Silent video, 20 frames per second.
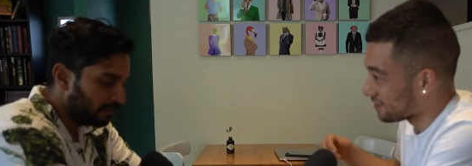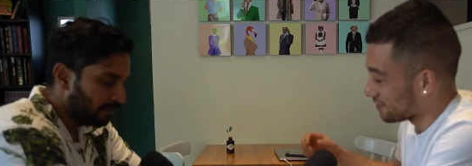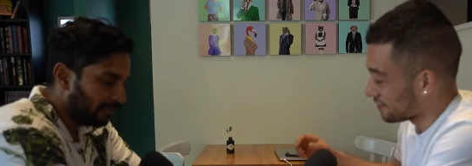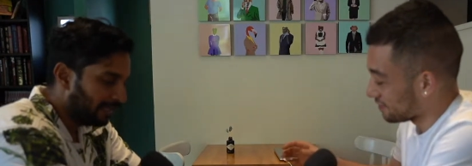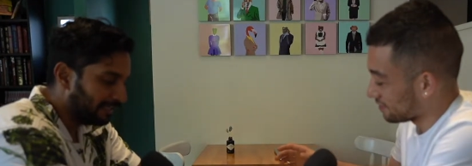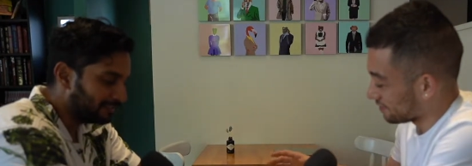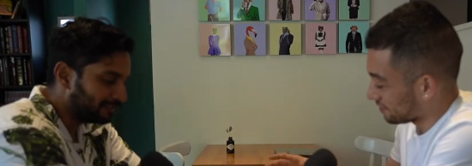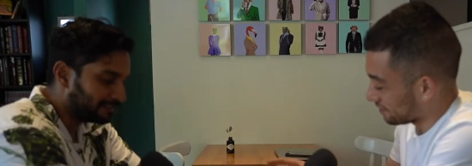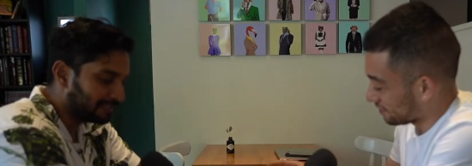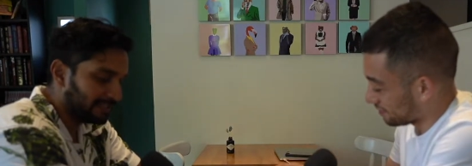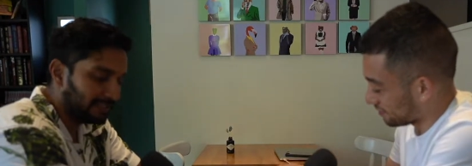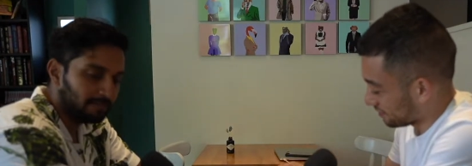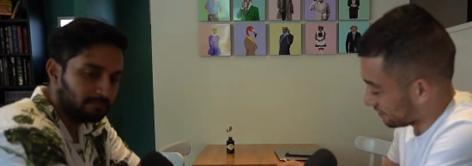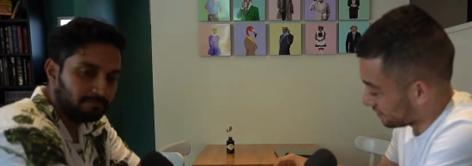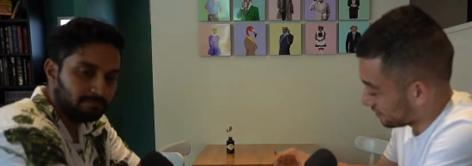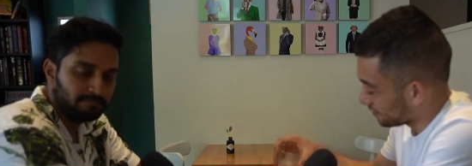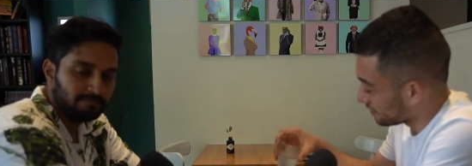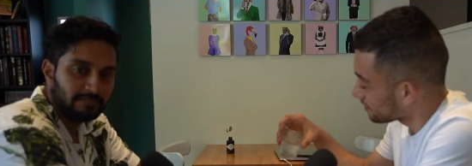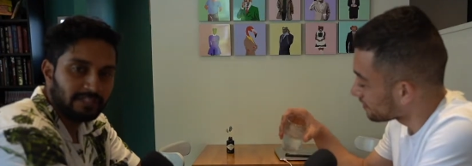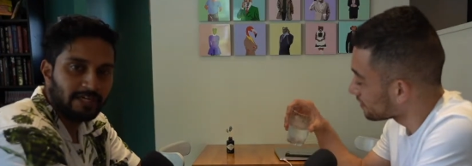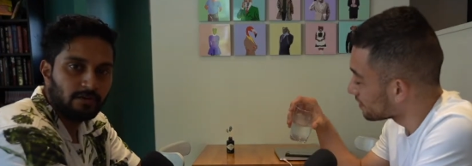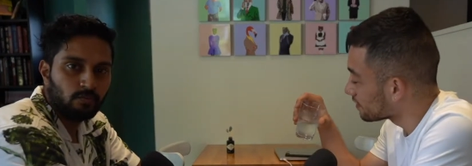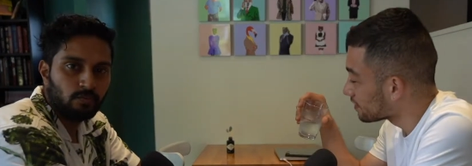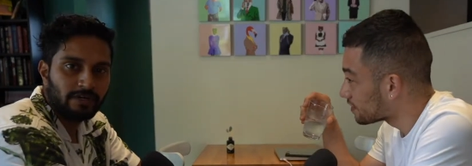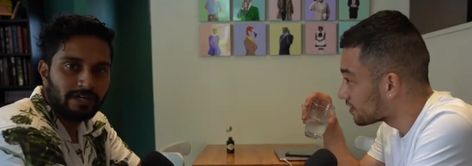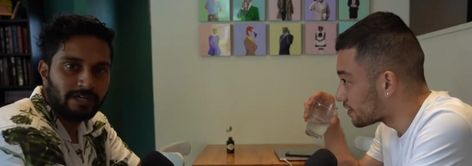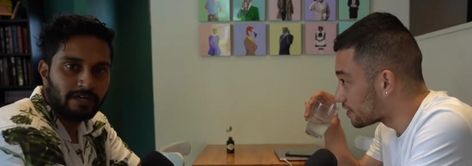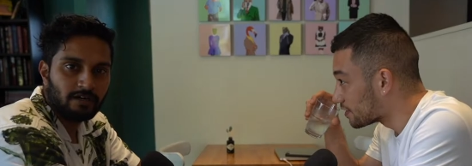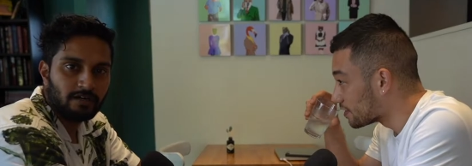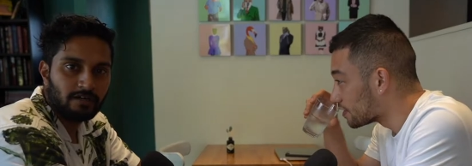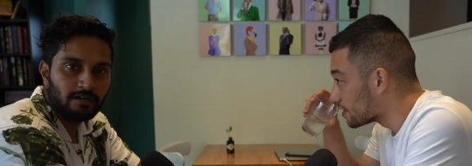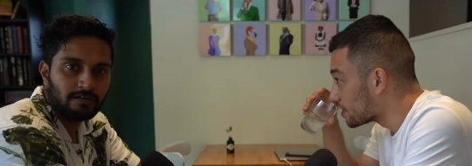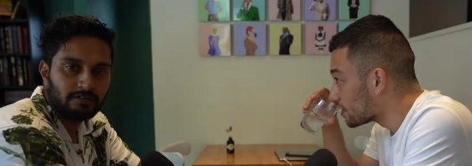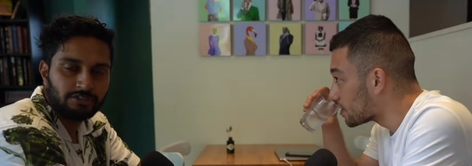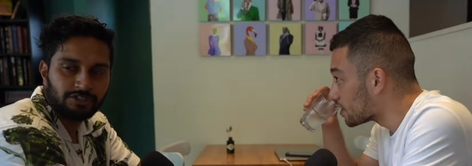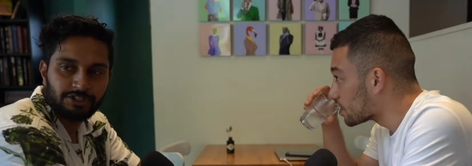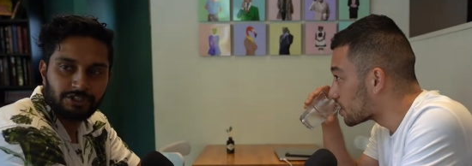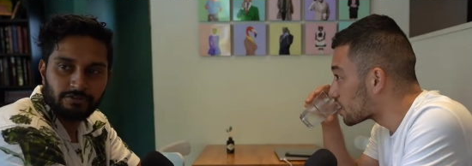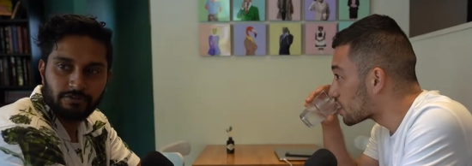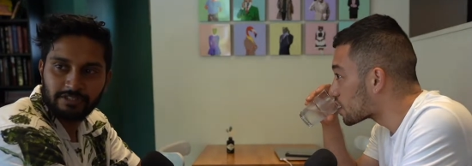Speaker 1: And um, yeah, we are
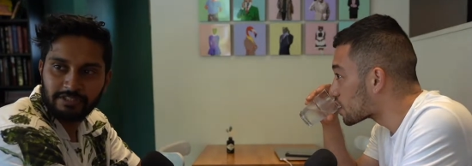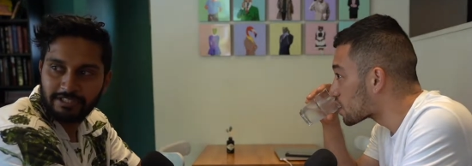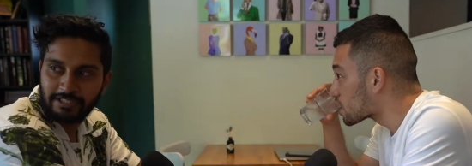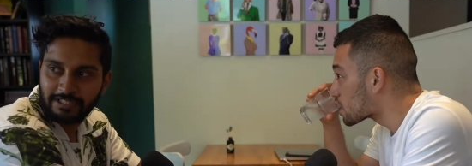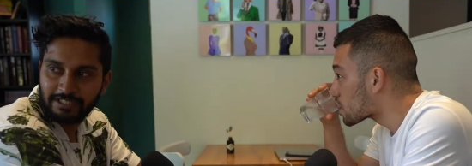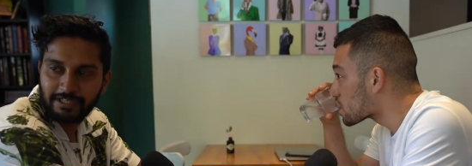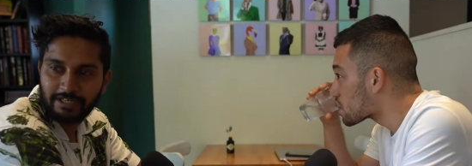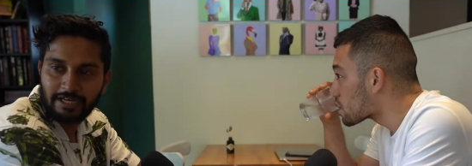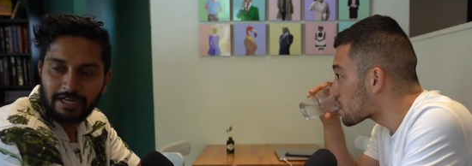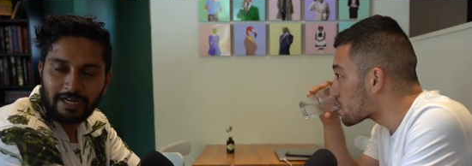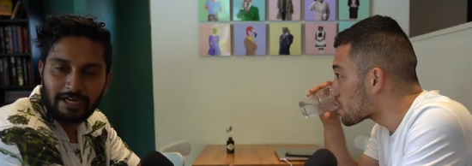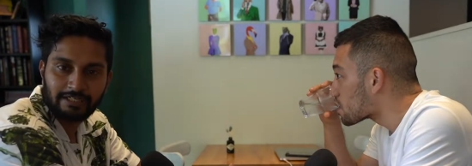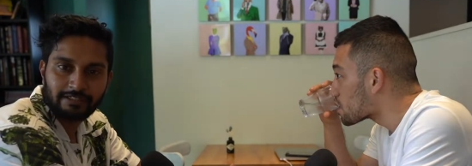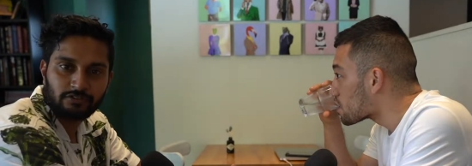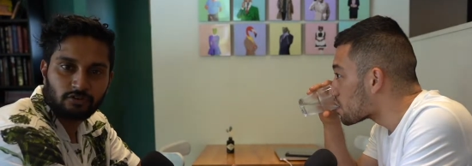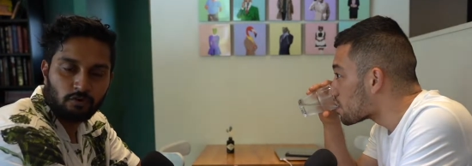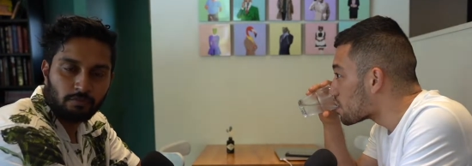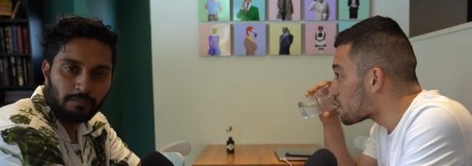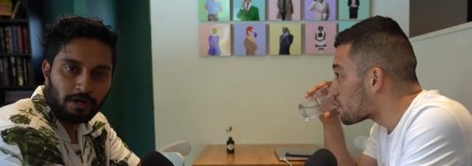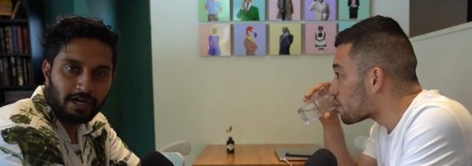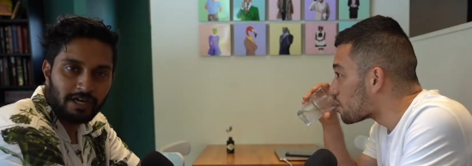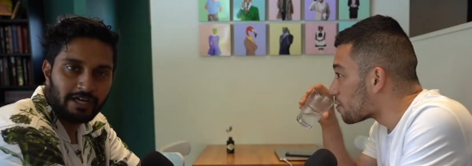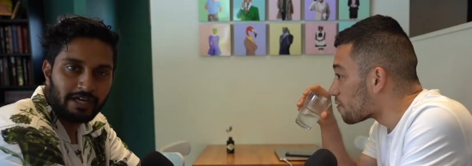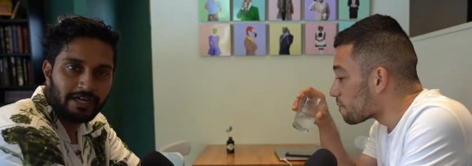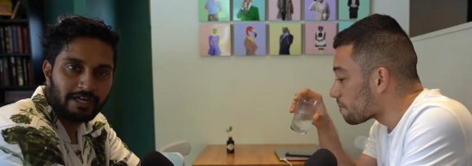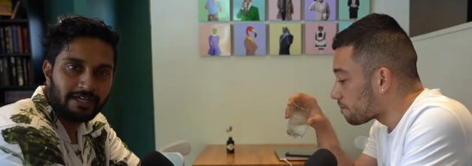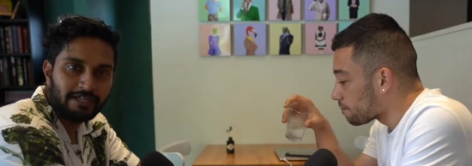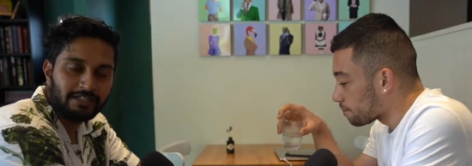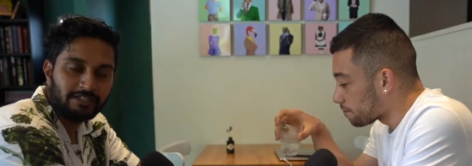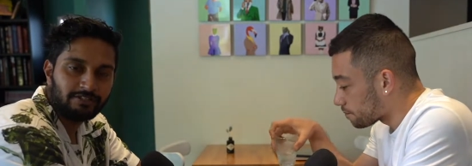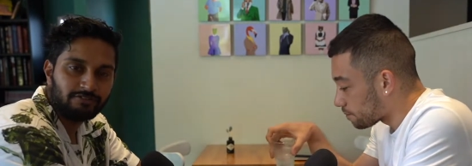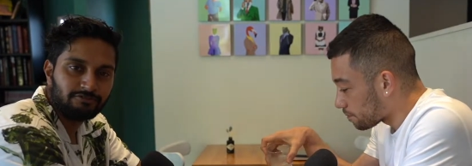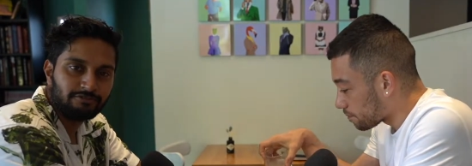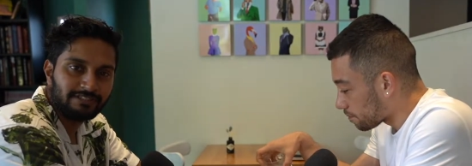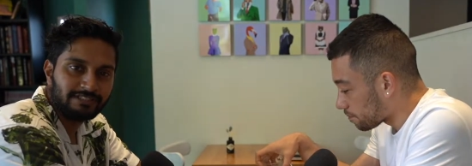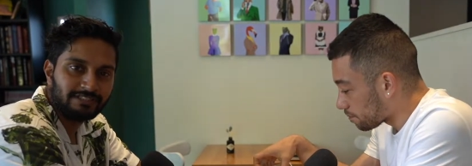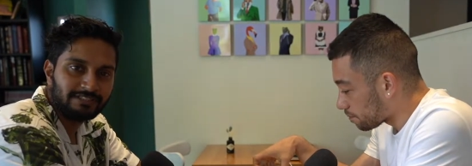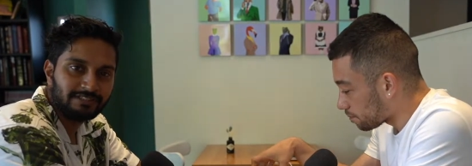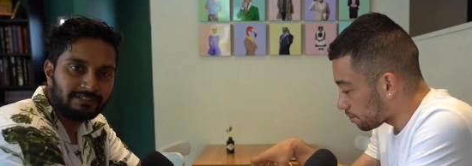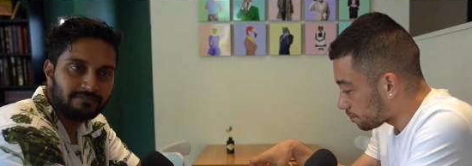shooting here at Komaya in
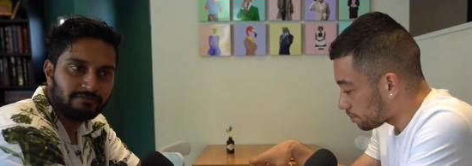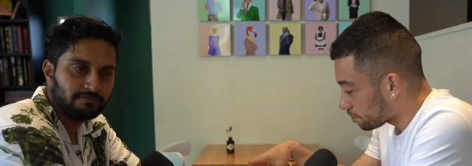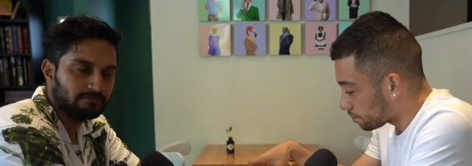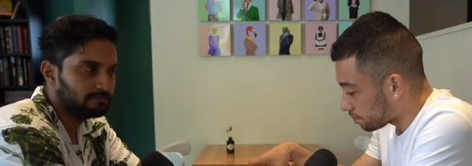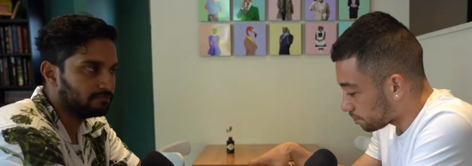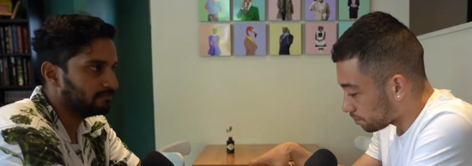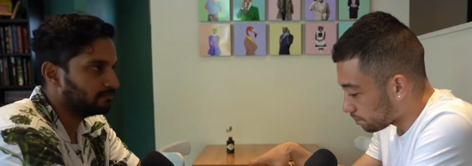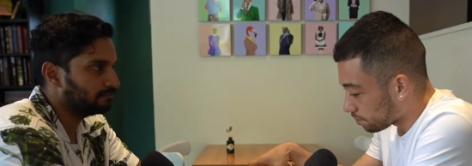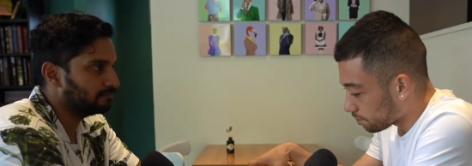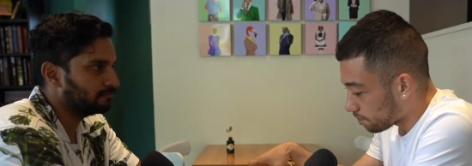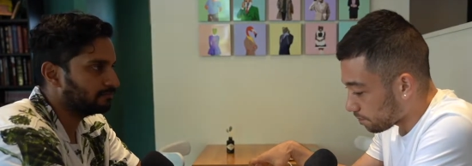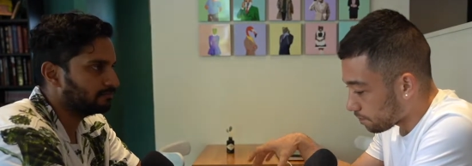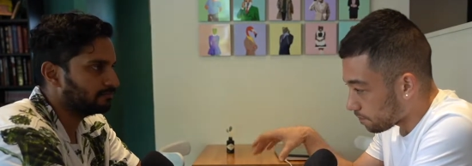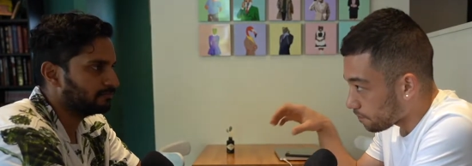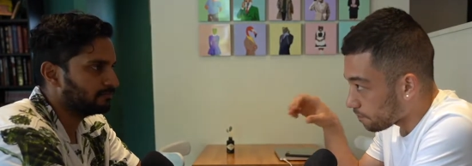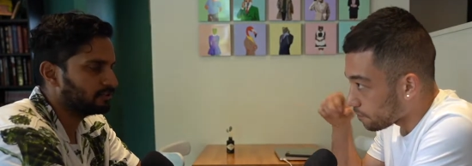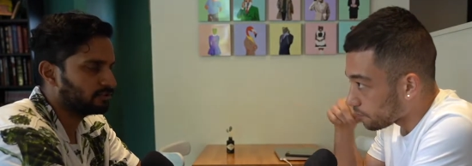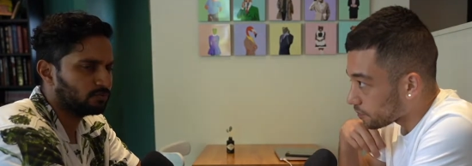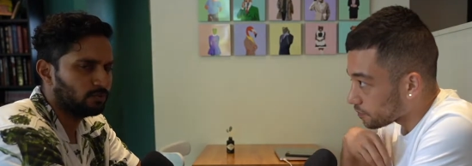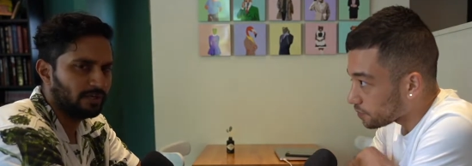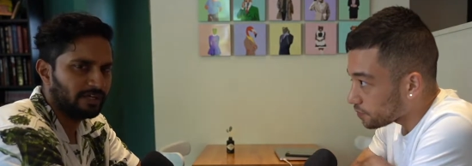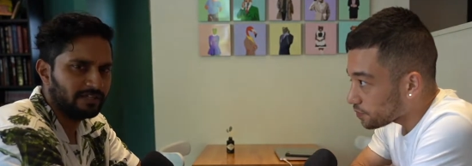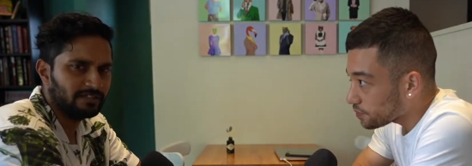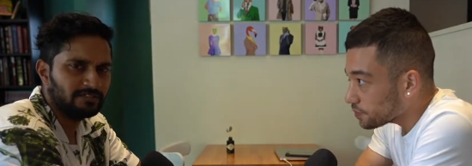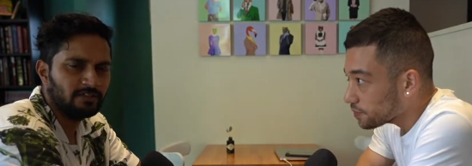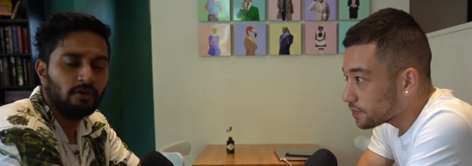Green Square.